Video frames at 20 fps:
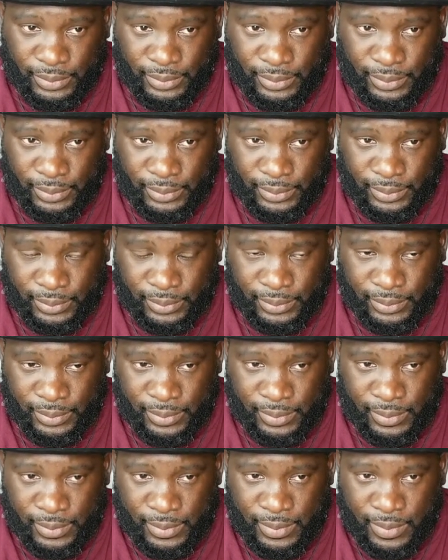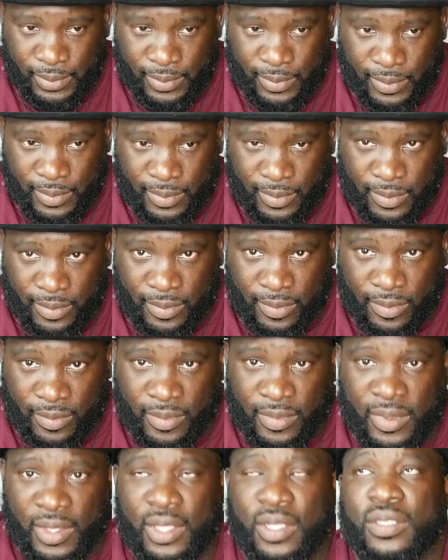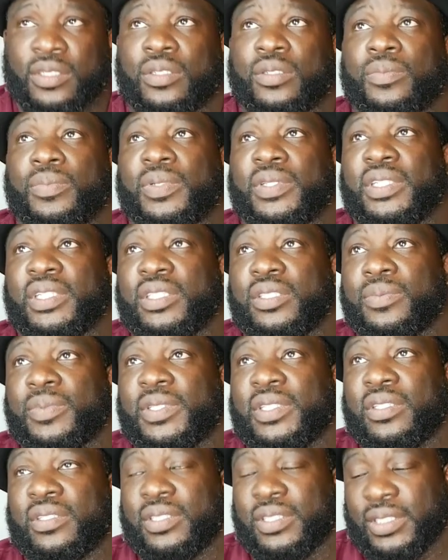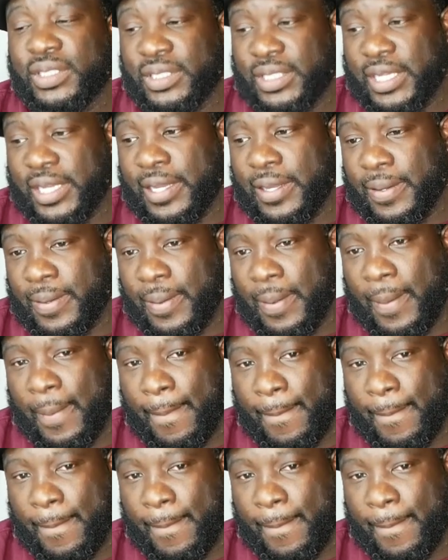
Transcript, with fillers: Wow. So please be on the lookout.